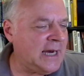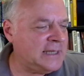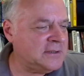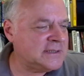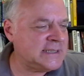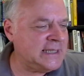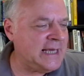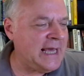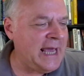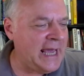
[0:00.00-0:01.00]
don't
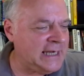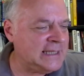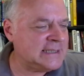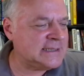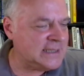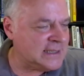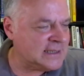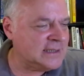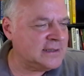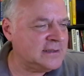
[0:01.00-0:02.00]
see any
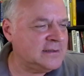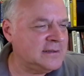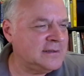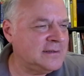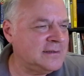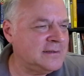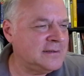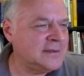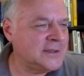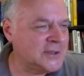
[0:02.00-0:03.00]
single
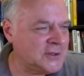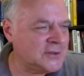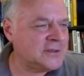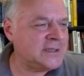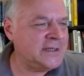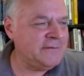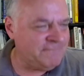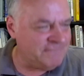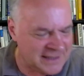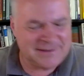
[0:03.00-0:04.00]
good
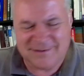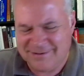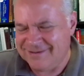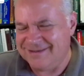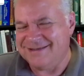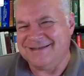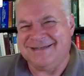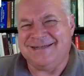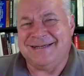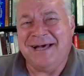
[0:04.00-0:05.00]
event.
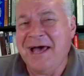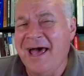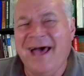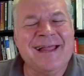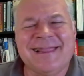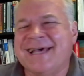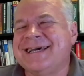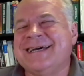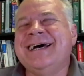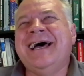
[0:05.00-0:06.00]

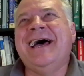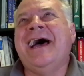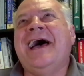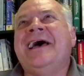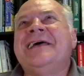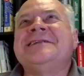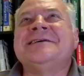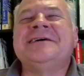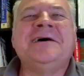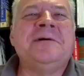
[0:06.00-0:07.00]
like and
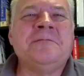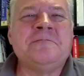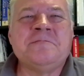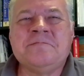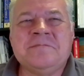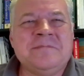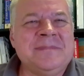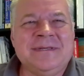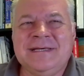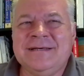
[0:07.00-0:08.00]

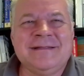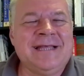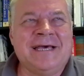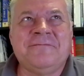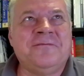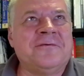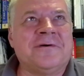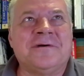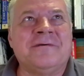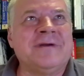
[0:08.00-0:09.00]
like
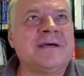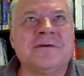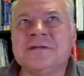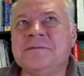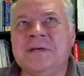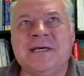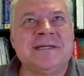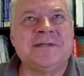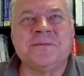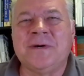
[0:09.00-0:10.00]
for
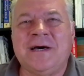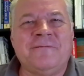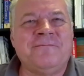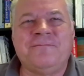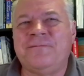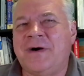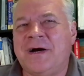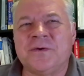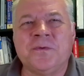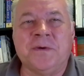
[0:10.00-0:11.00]
recruitment, we are
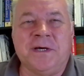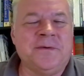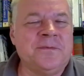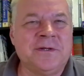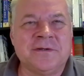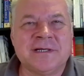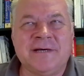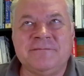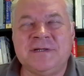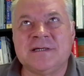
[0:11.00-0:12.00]
far away. We don't
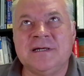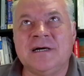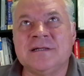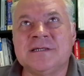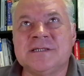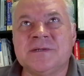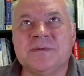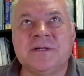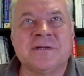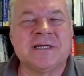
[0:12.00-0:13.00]
have technology.
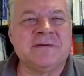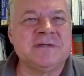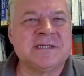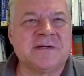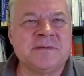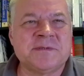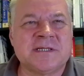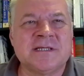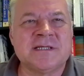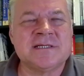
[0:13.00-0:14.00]
We don't have
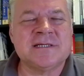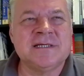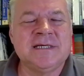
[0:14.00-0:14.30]
descriptions.